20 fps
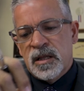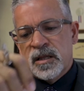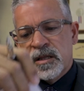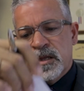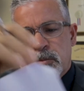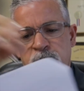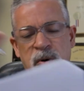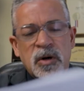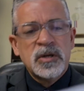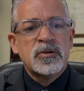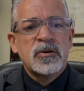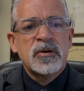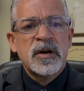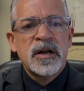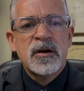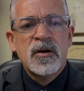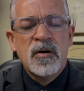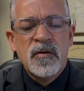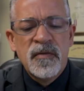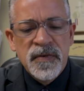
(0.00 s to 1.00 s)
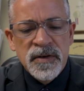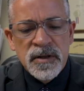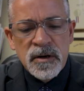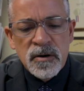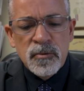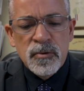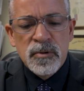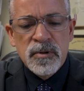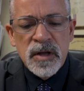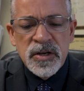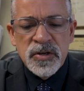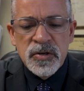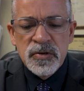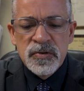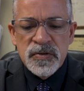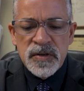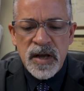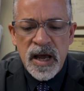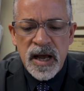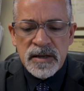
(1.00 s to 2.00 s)
The Puerto Rico Federal
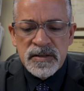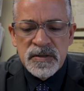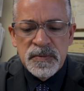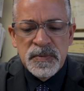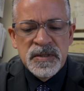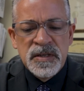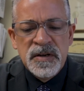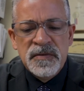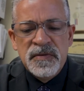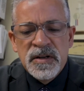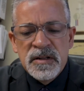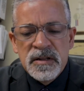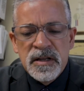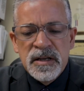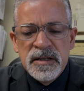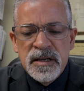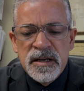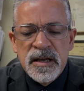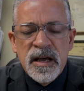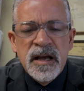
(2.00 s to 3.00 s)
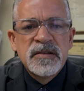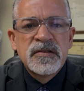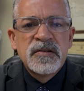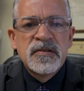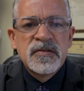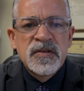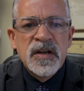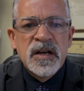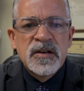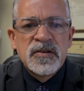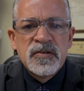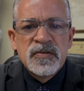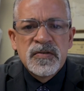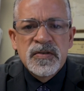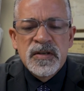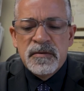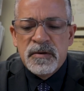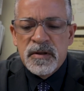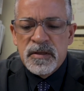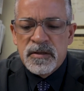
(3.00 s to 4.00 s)
Relations Act specifically indicates in Section
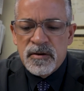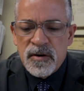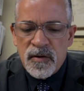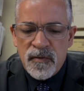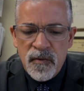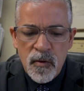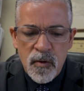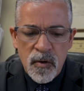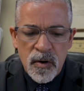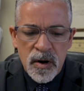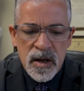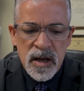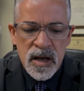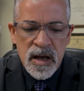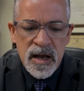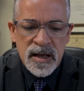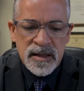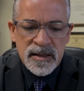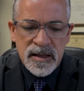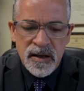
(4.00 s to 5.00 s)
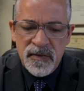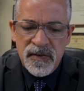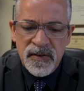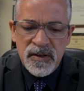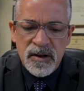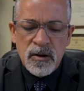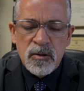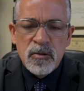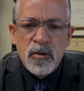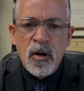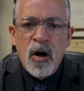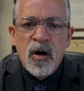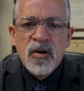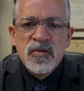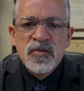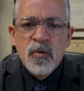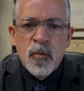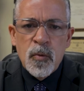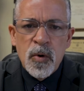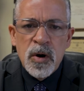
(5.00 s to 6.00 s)
734 that federal
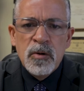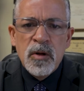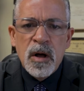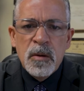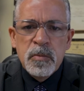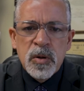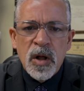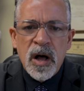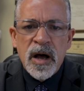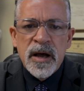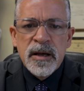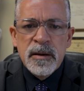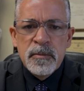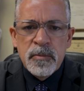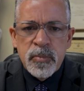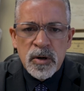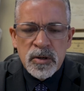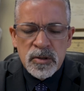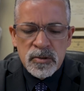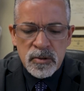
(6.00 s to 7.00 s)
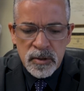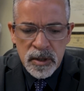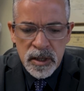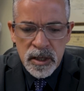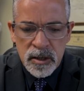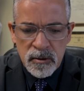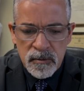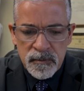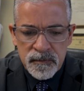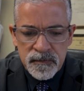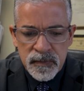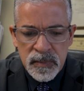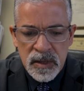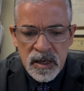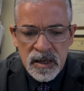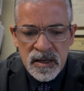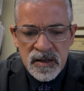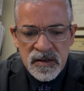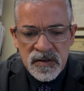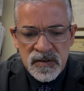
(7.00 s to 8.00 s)
laws will apply in Puerto Rico.
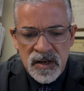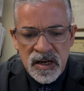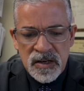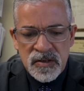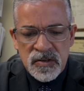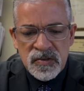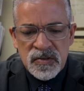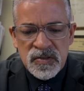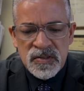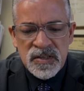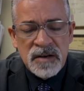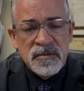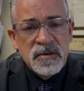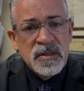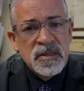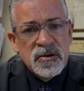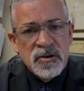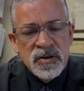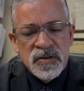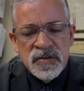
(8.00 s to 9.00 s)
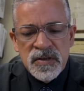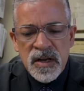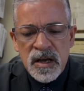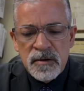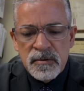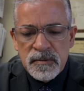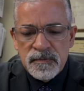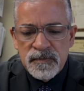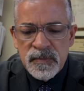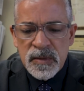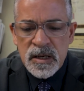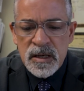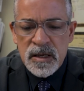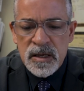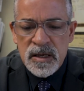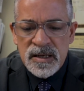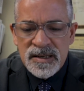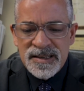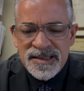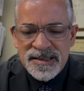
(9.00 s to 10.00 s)
Section 737
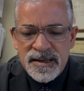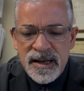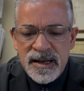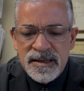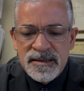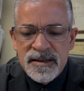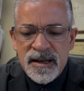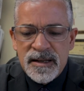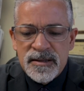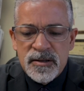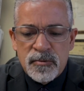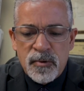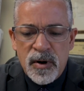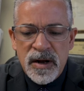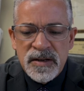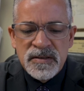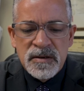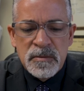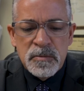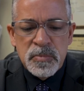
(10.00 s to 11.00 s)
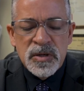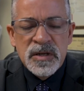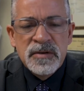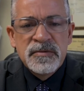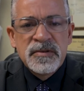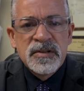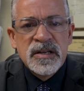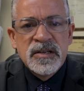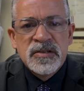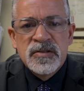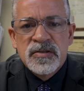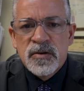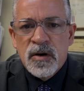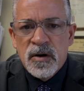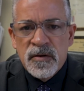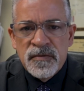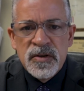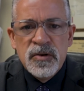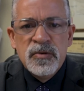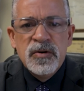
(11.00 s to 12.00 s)
states that the rights and privileges
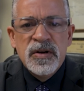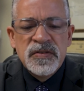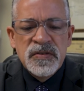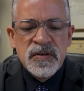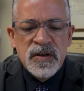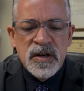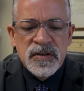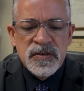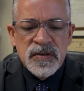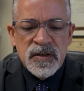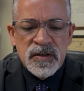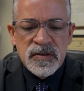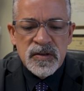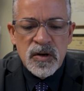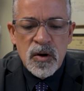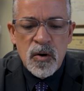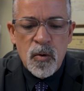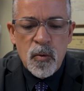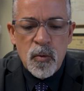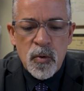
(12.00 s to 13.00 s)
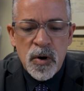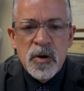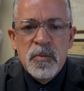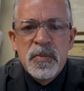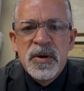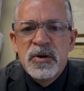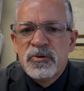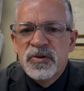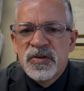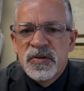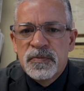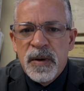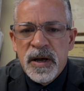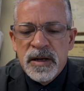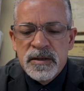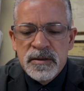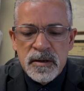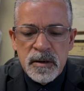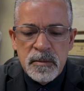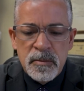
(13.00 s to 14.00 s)
of U.S. citizens will be
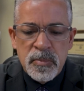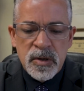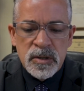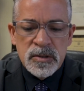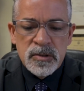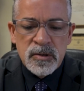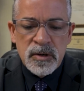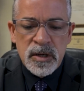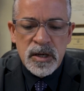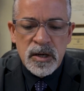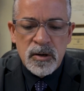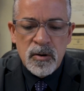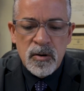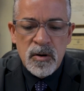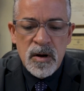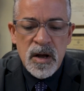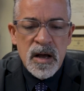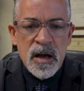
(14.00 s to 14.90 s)
respected in Puerto Rico